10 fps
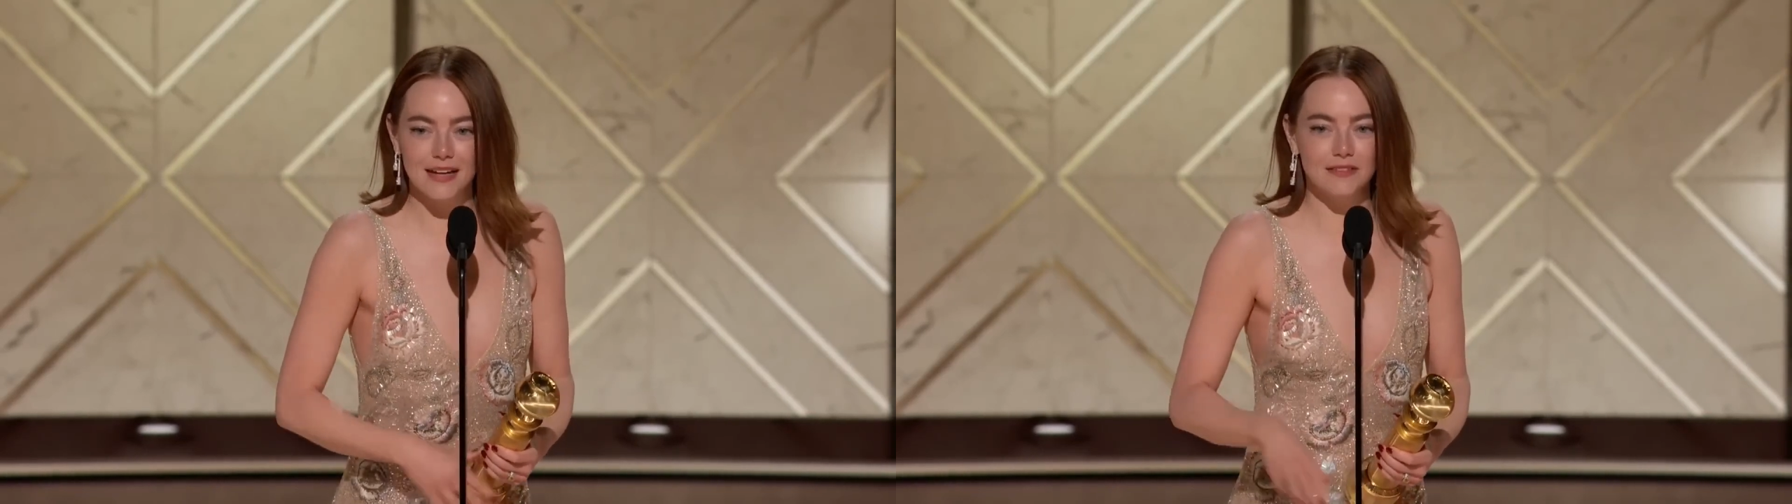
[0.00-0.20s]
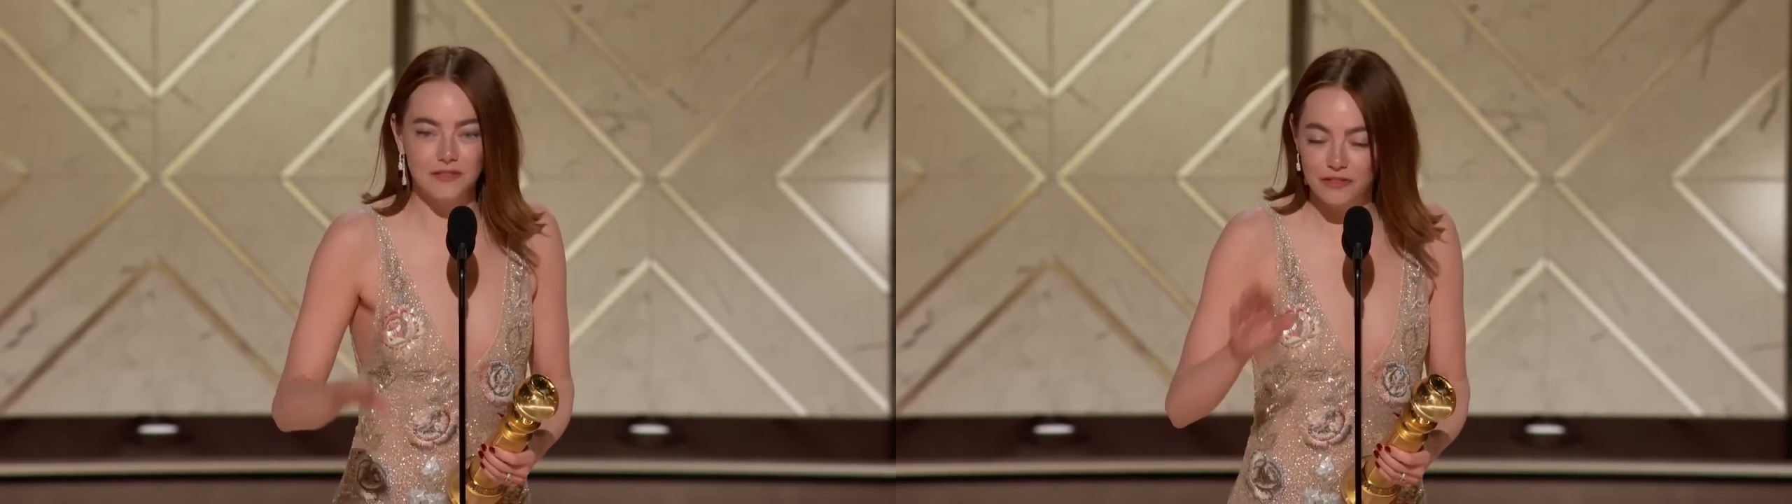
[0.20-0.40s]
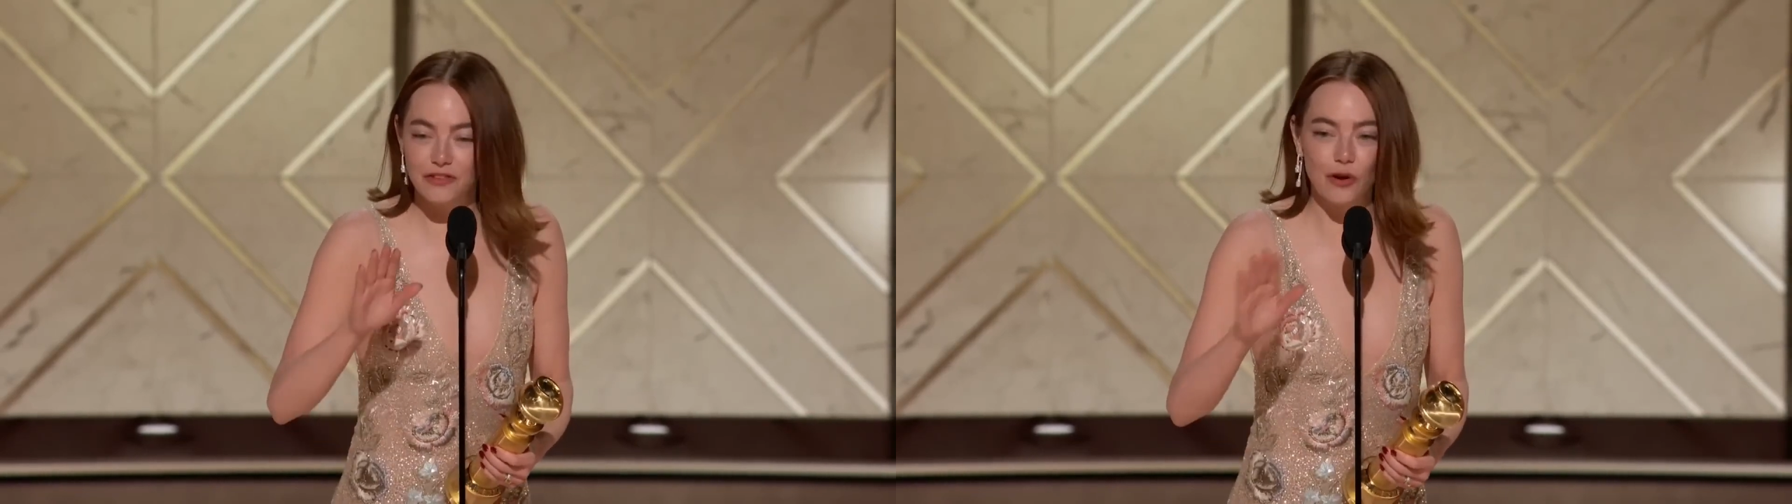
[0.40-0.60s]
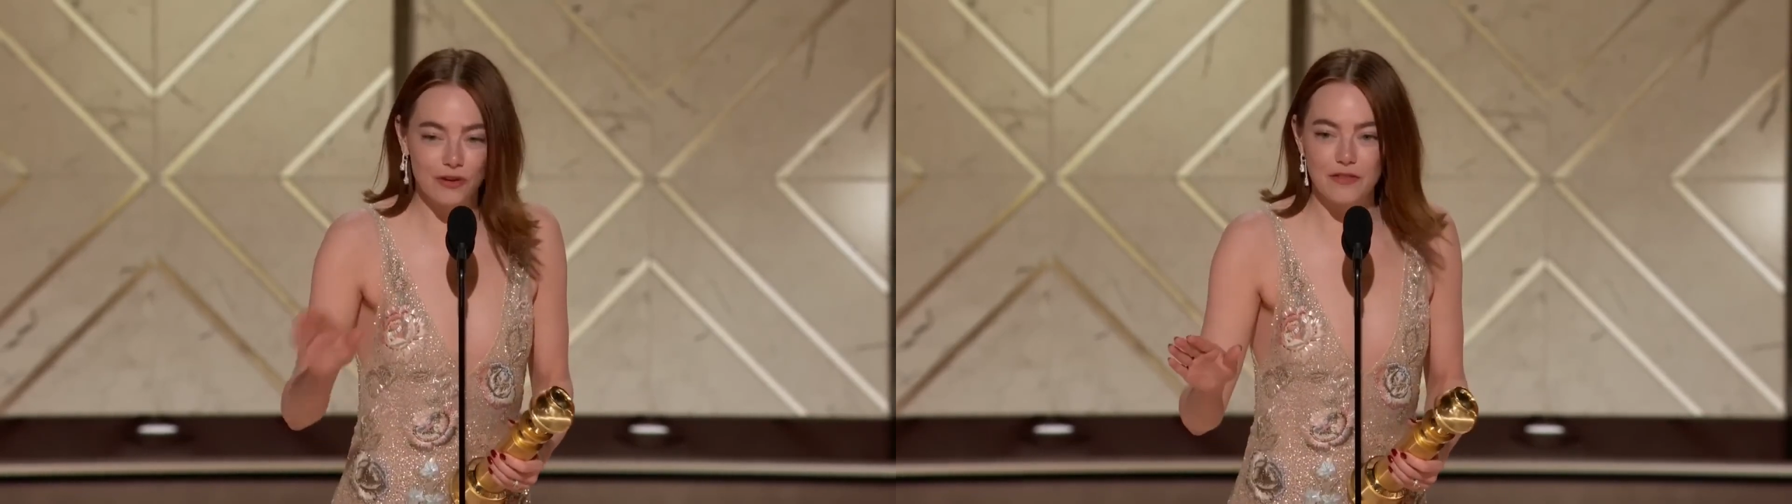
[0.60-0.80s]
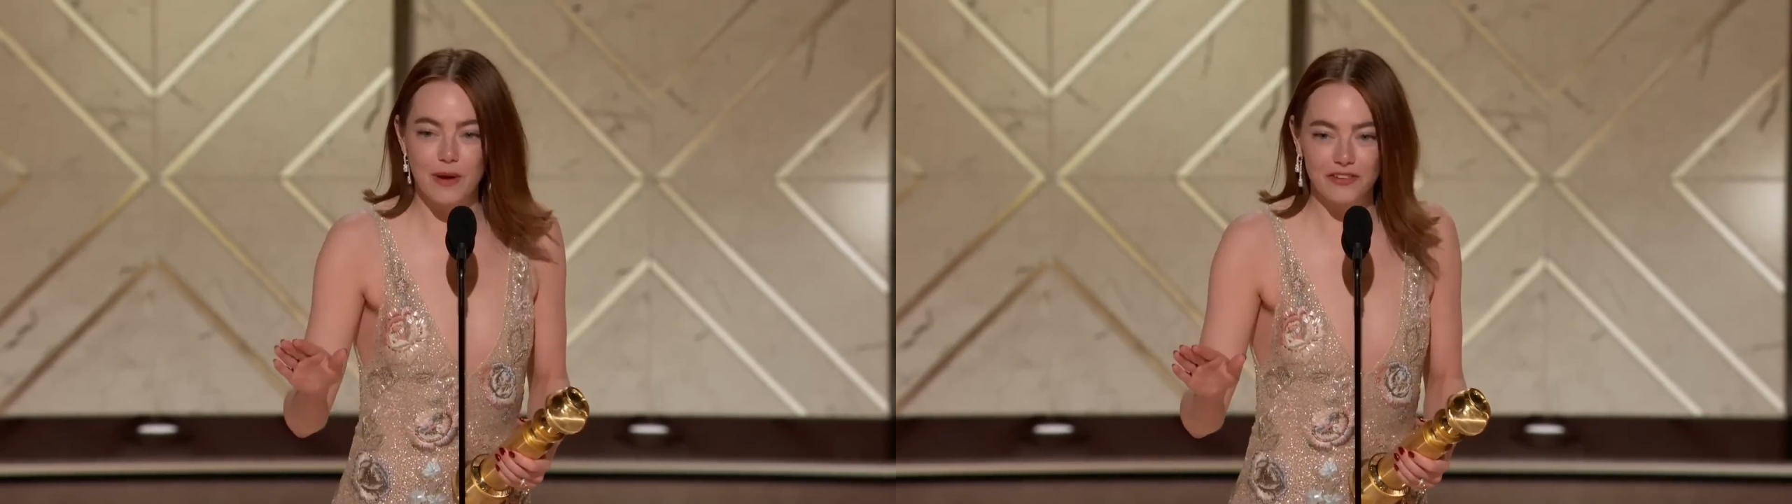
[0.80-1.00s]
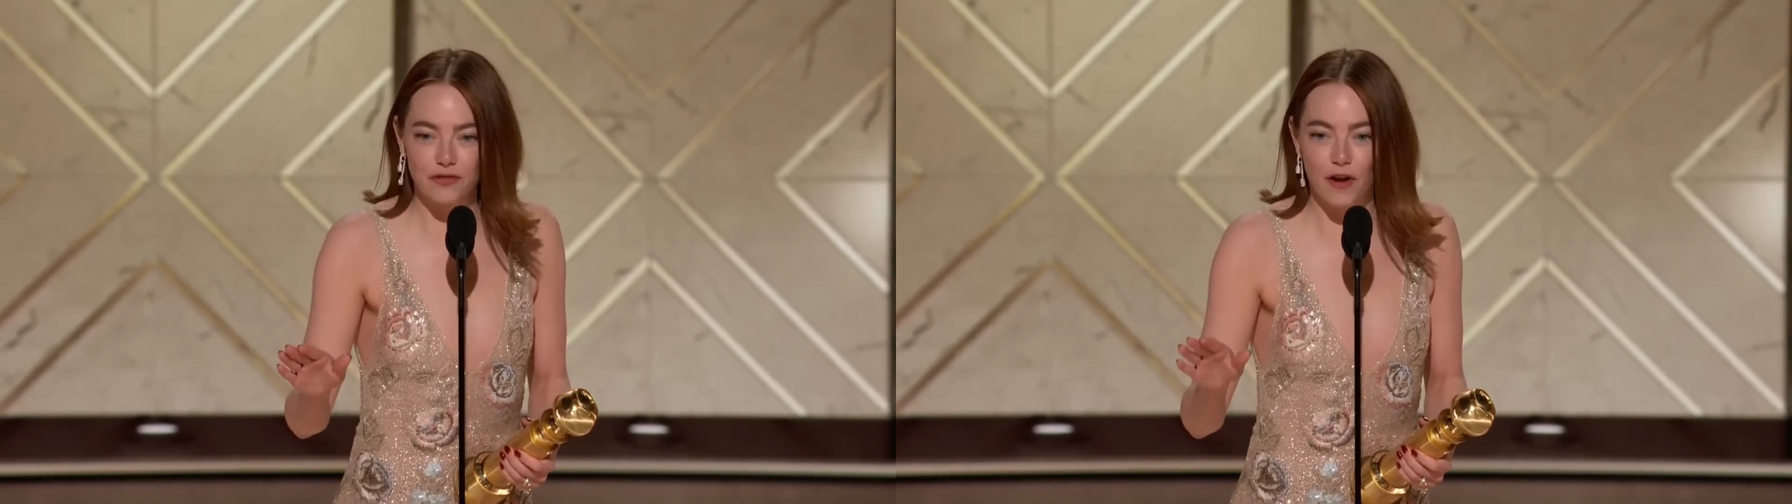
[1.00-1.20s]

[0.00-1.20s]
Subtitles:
or comedy was a